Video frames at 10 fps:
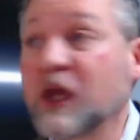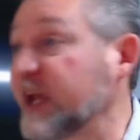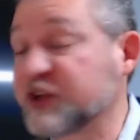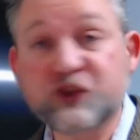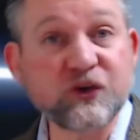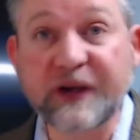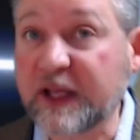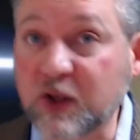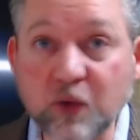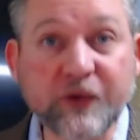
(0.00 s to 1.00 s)
It sure
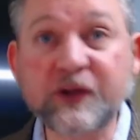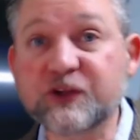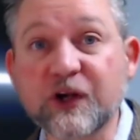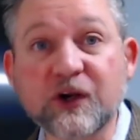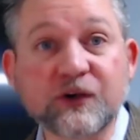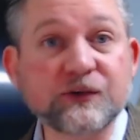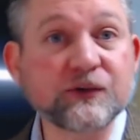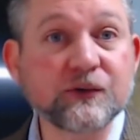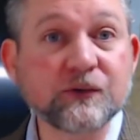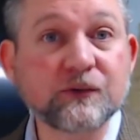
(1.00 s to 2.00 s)
ain't going to
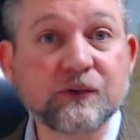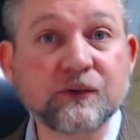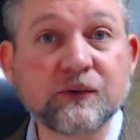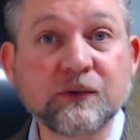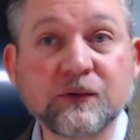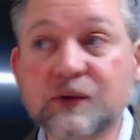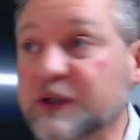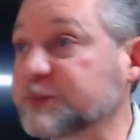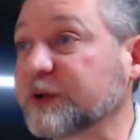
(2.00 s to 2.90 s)
church because